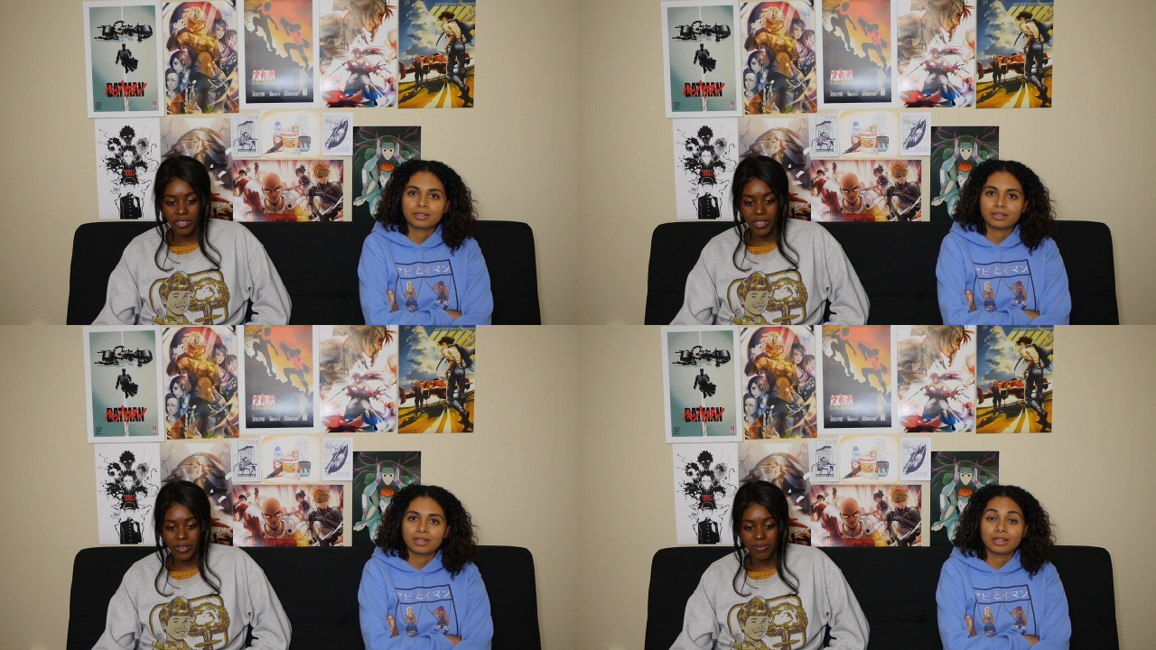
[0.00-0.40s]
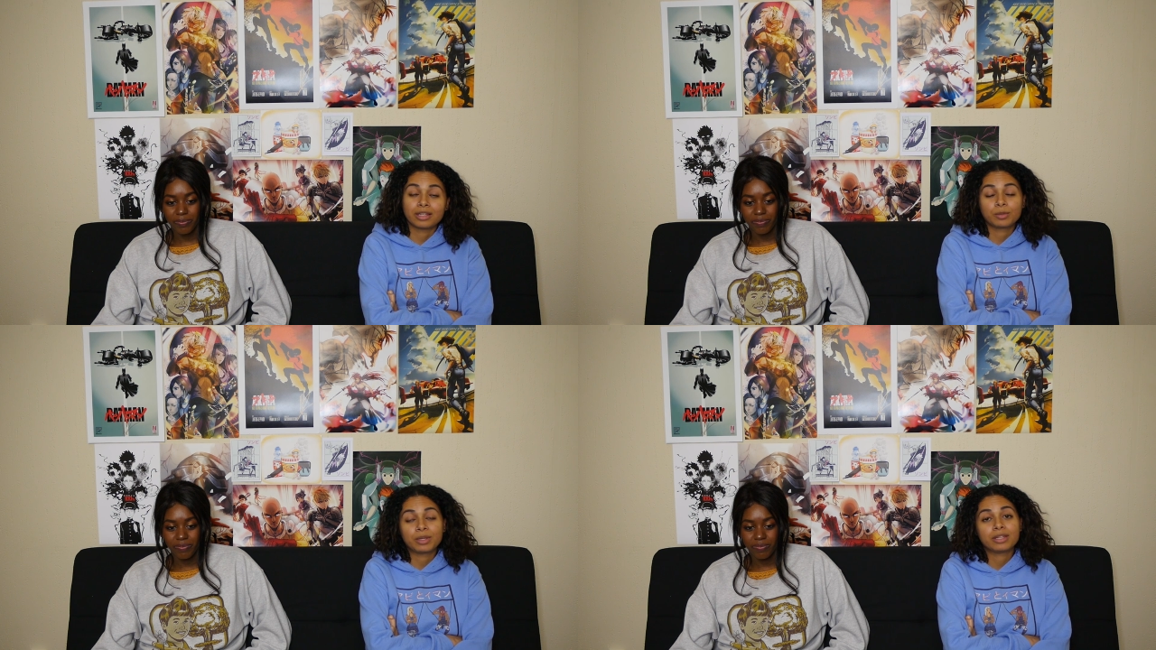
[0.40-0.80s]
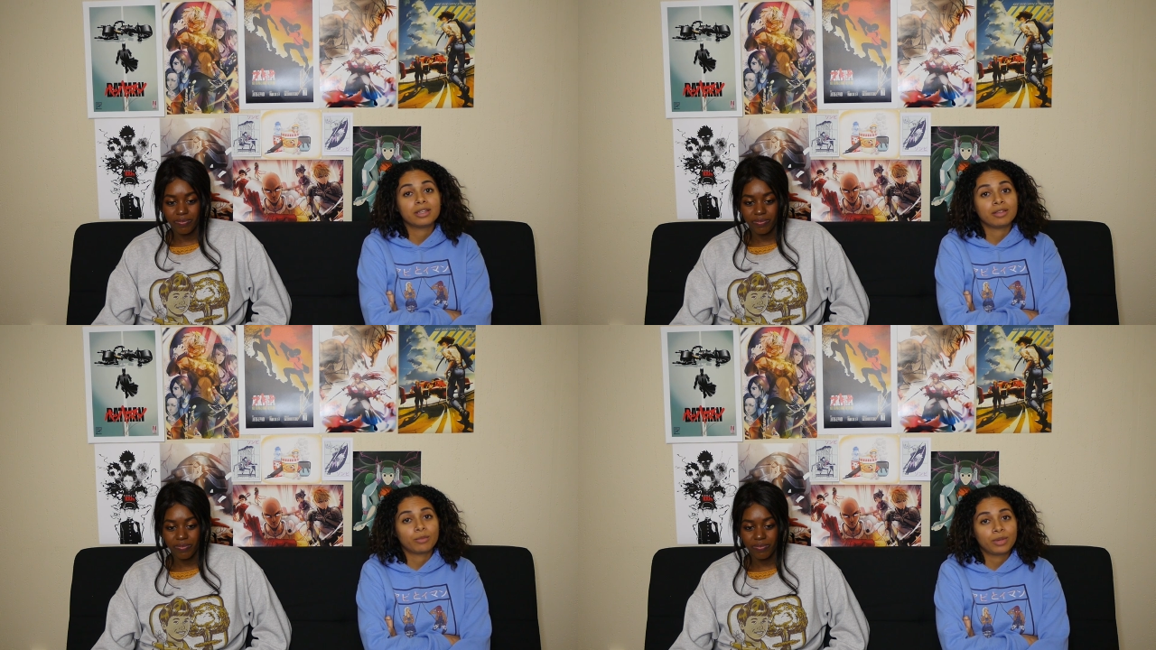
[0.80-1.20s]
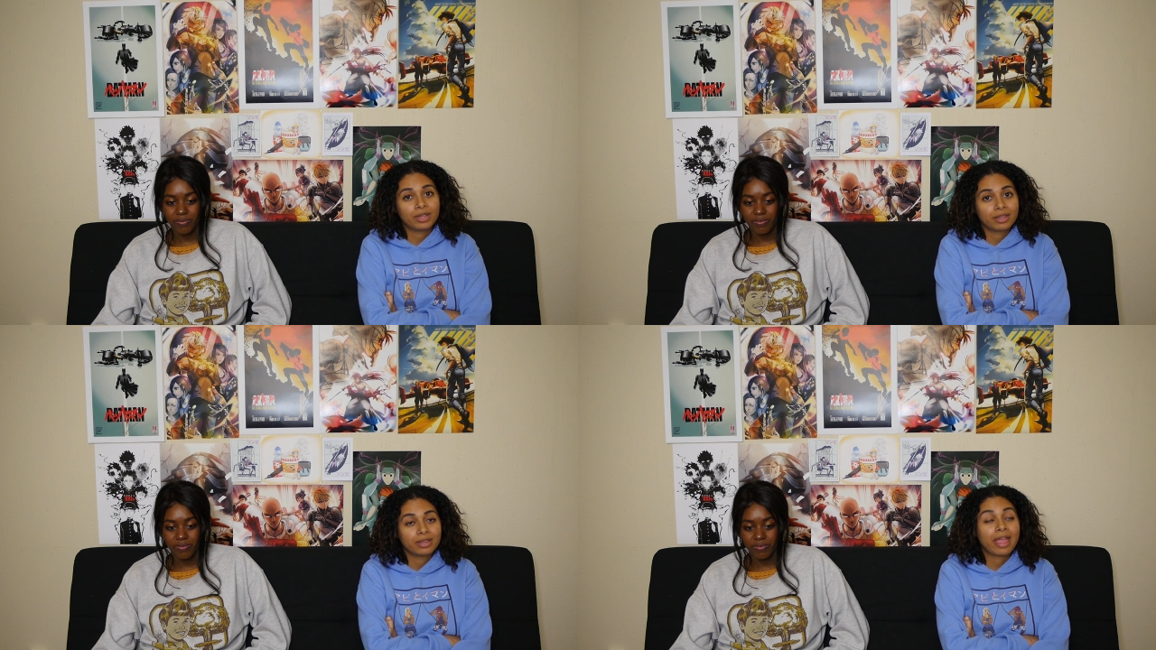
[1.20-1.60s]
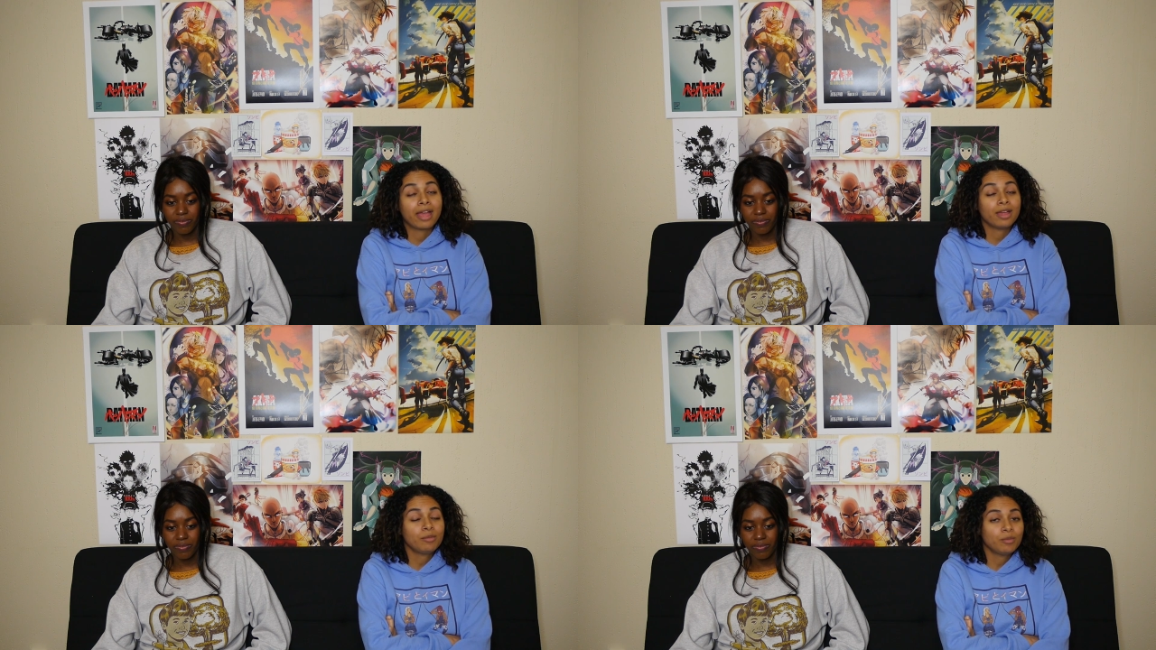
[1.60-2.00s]
Speaker 1: Yeah. Unless we can, if we
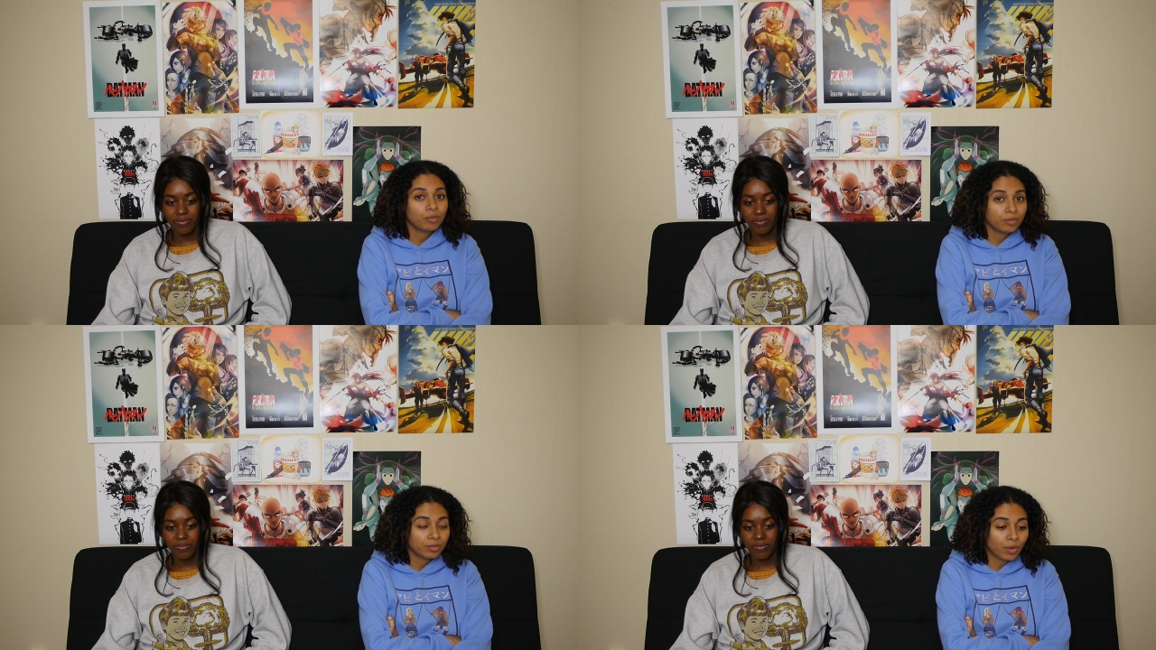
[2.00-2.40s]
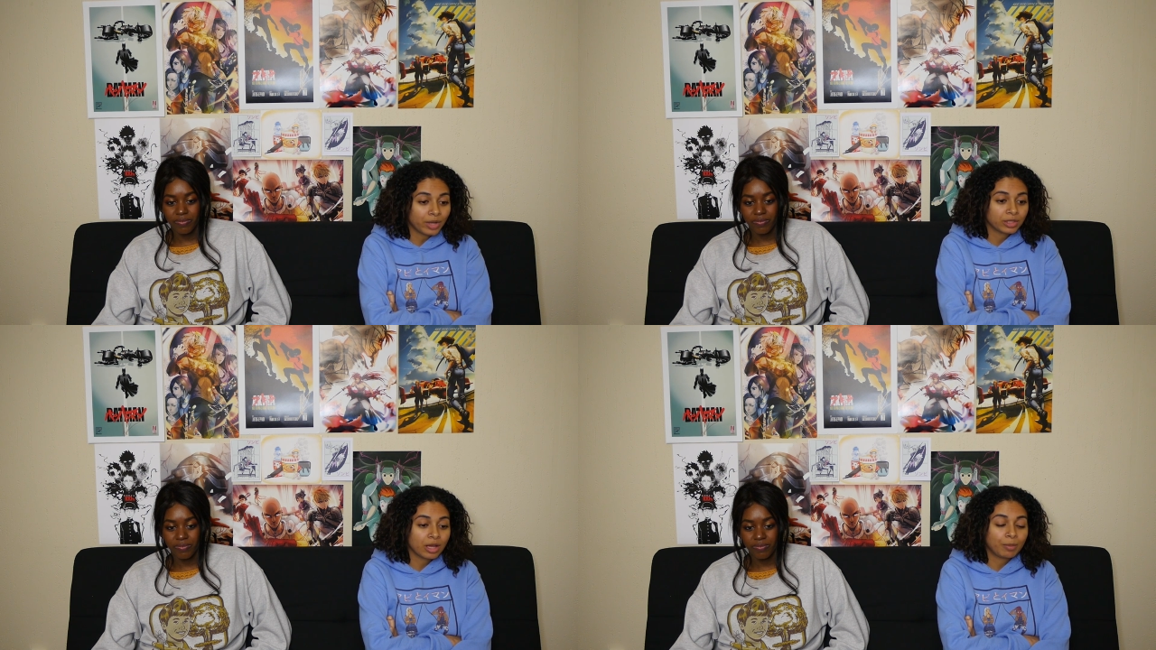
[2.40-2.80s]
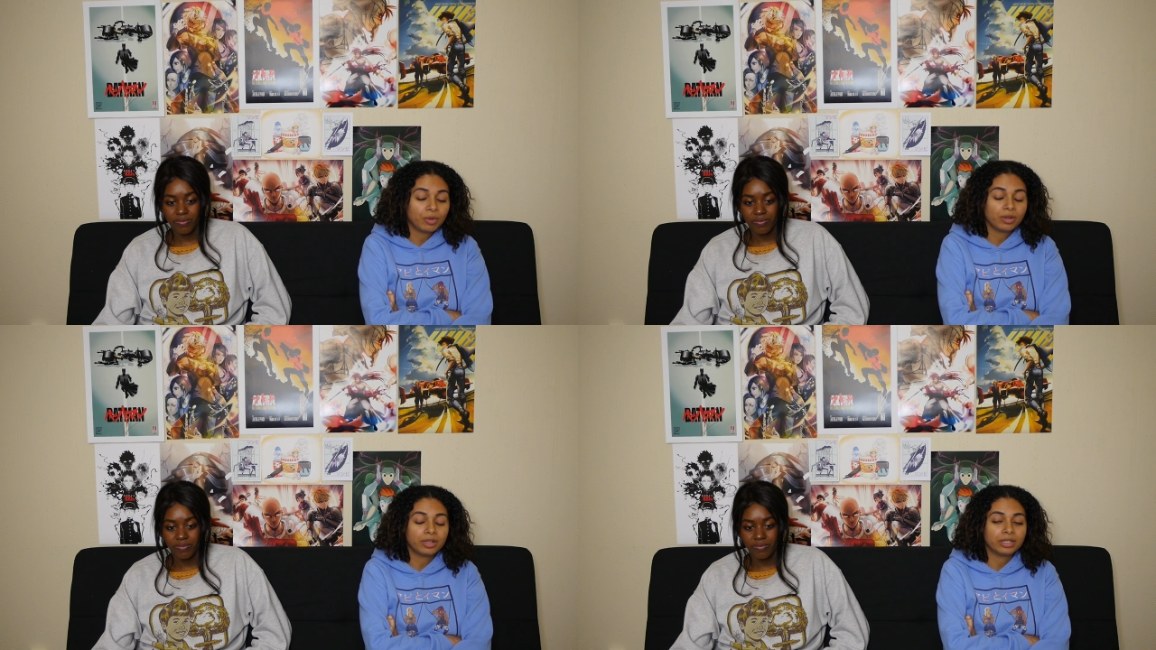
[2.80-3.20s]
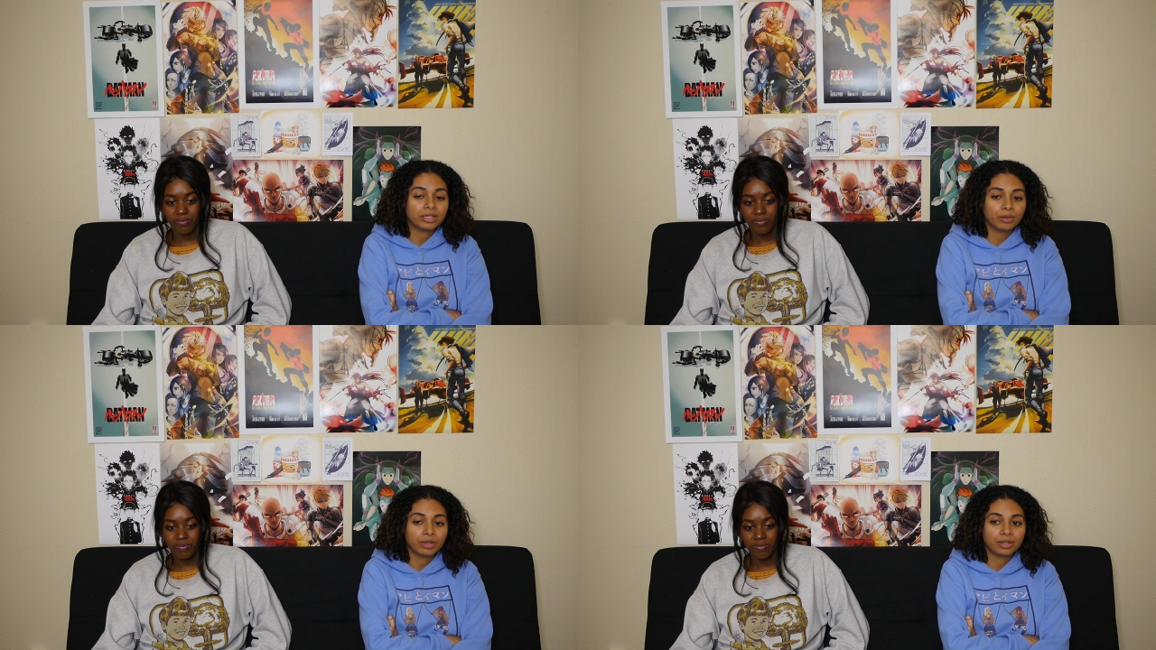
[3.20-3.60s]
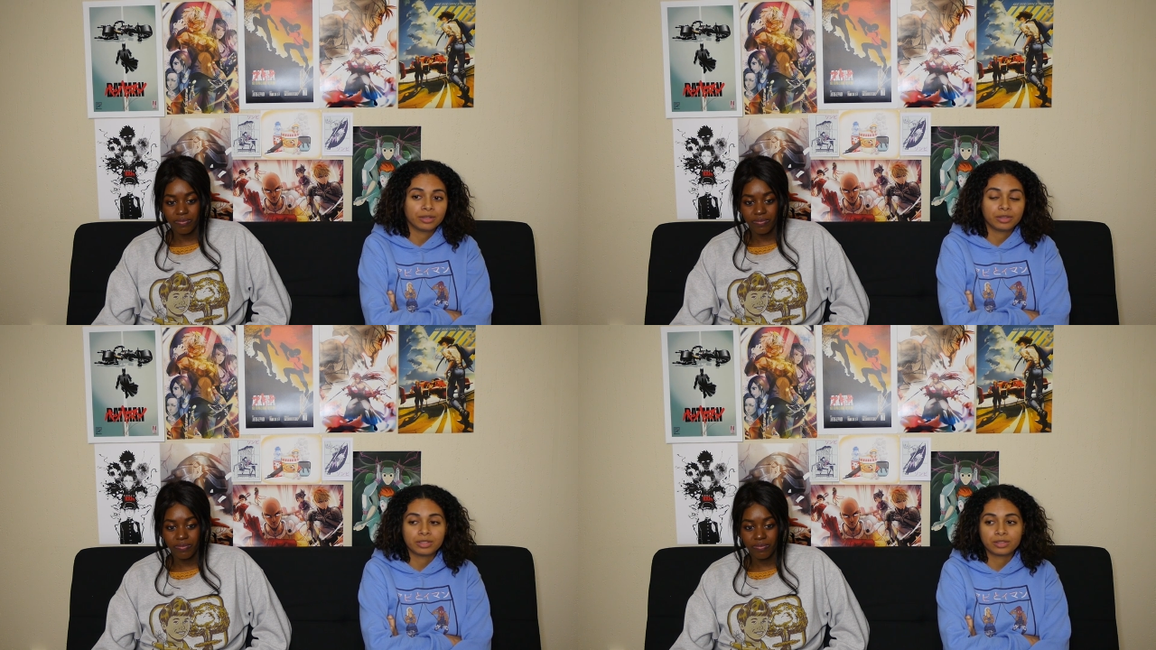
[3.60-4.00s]
can watch couple in the in
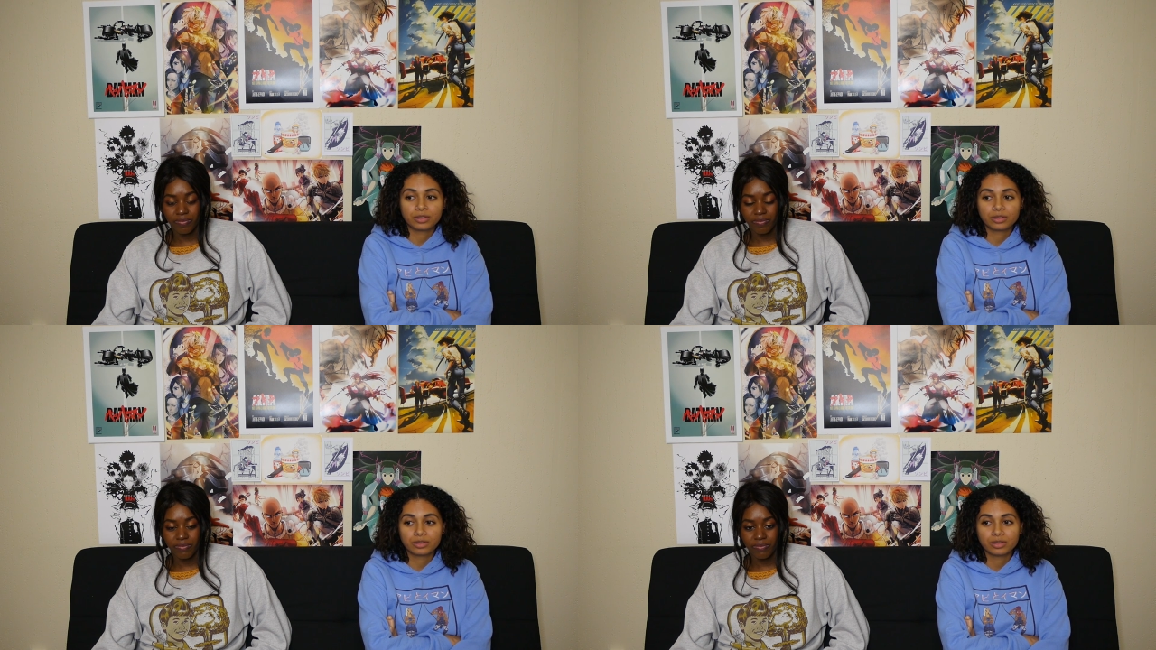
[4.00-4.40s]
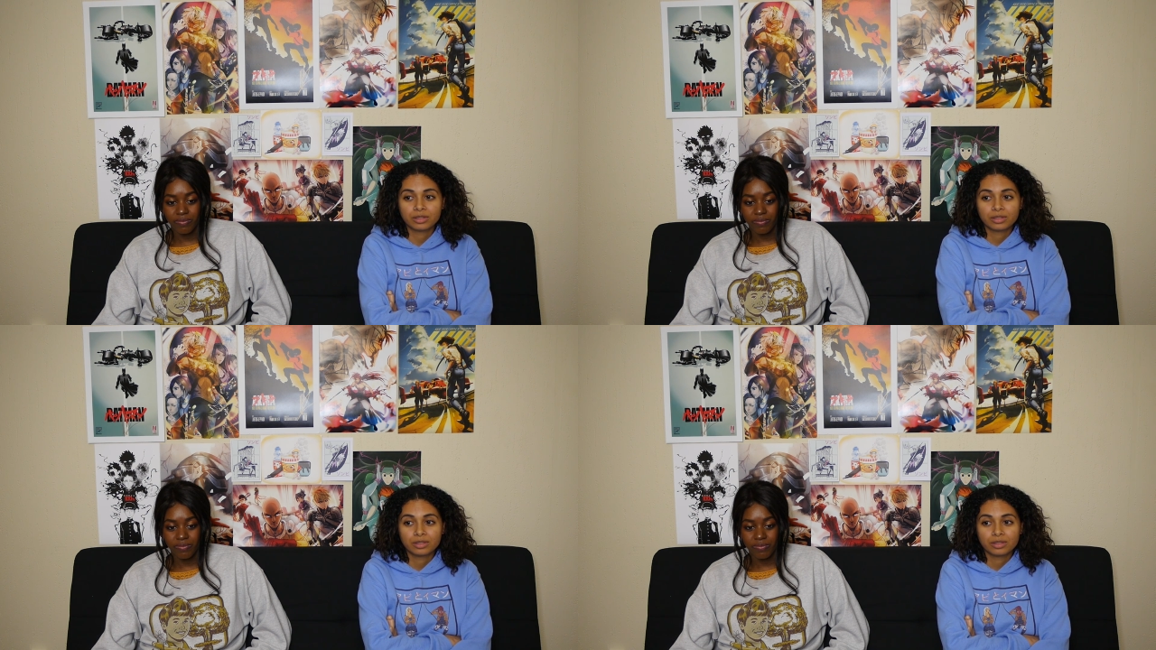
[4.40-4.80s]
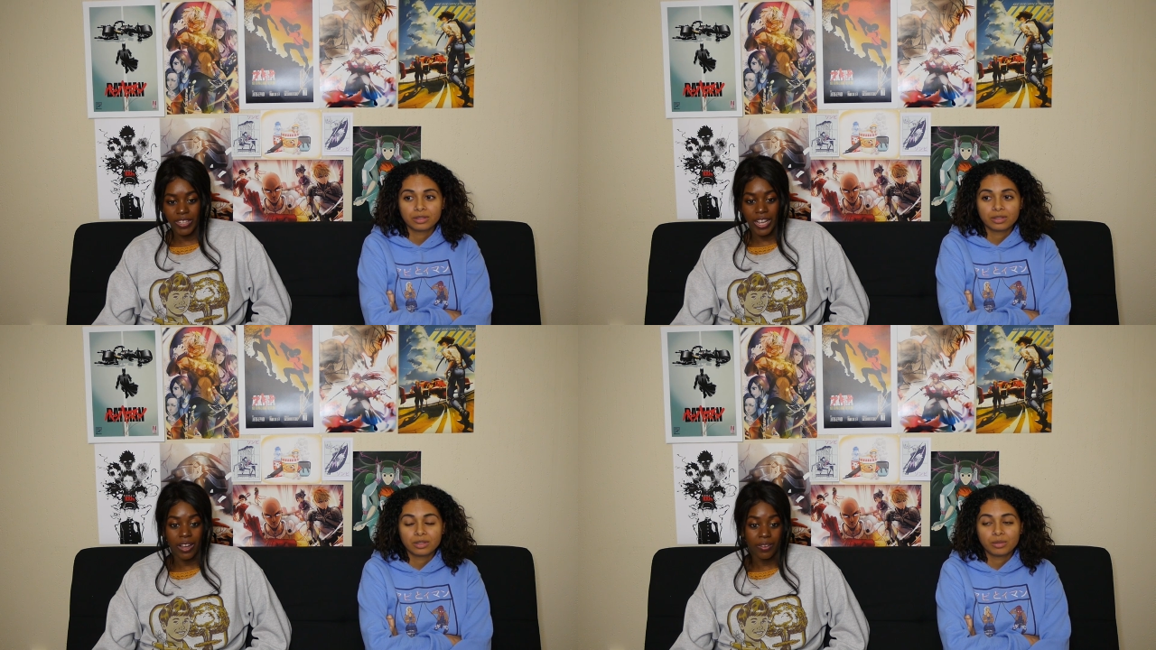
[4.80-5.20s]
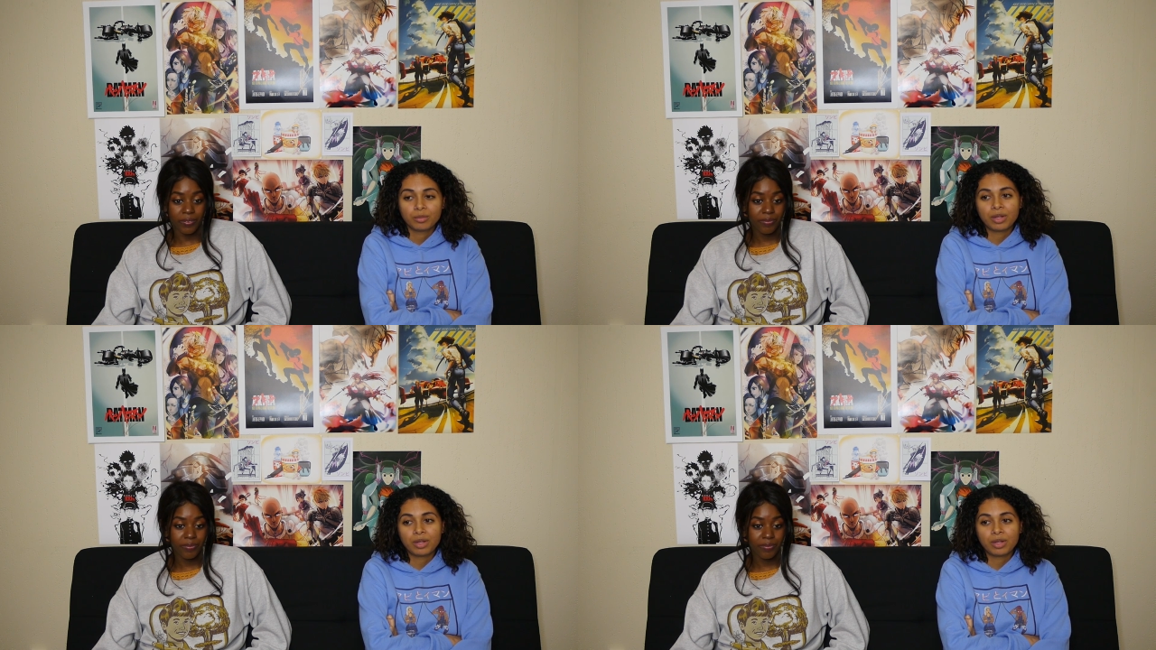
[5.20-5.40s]
this yeah.